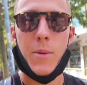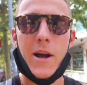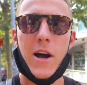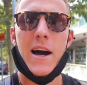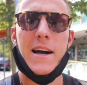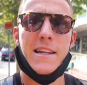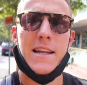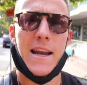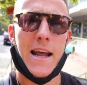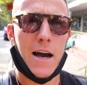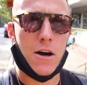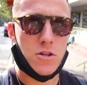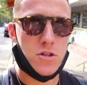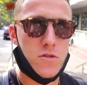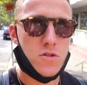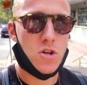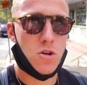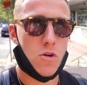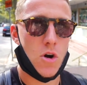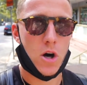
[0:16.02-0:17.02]
we are heading
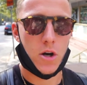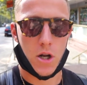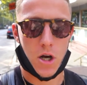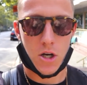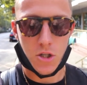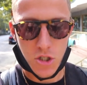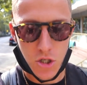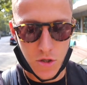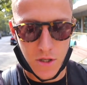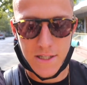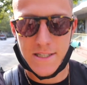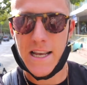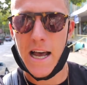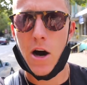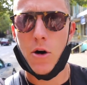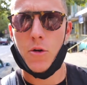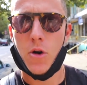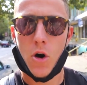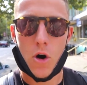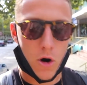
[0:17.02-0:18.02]
out of Tirana to the
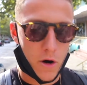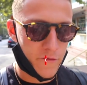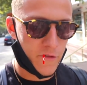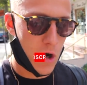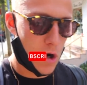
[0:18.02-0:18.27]
town of